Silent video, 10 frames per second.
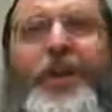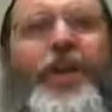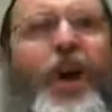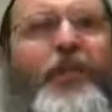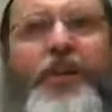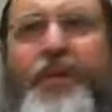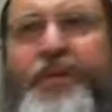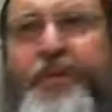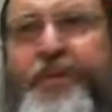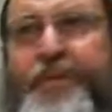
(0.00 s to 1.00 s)
HaKavod.
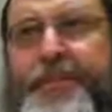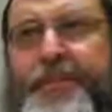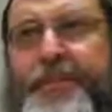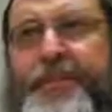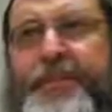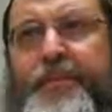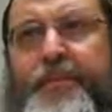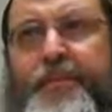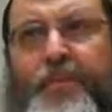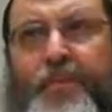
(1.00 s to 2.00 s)

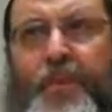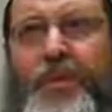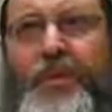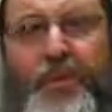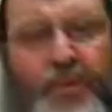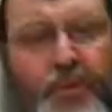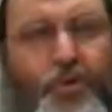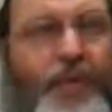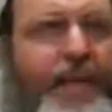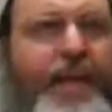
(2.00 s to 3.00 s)
What were they supposed to
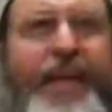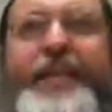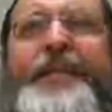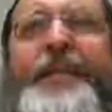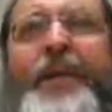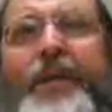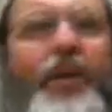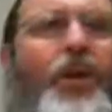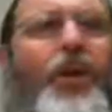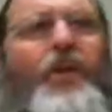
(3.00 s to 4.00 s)
do? Stay at Har Sinai when the
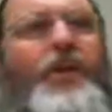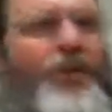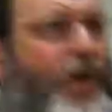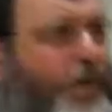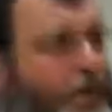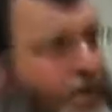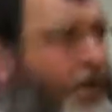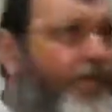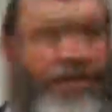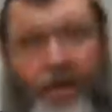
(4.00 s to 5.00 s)
Anan HaKavod's going, the Anan
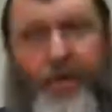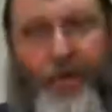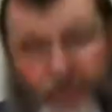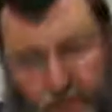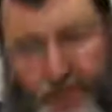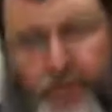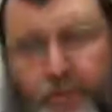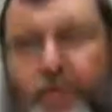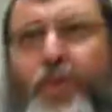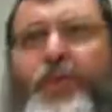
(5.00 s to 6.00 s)
HaKavod's going, you have to you have to
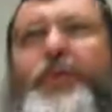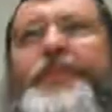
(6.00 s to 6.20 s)
move.